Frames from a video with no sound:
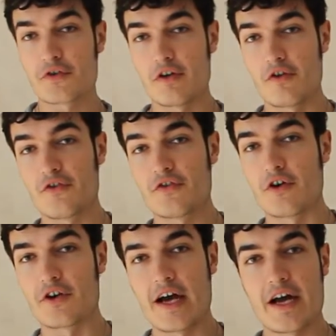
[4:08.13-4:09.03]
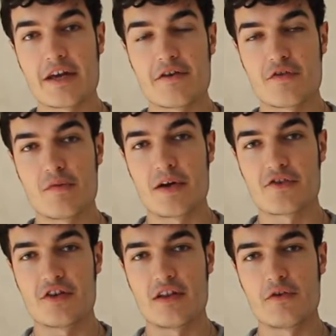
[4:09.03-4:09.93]
You can also start higher if your
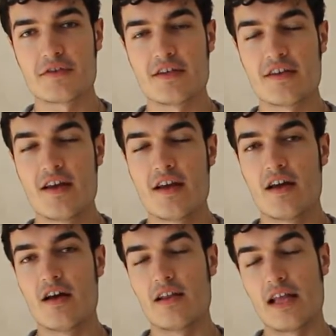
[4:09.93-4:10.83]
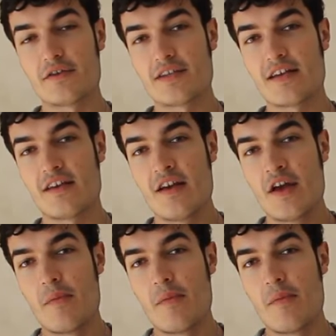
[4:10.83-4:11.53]
budget allows it, uh, allows that.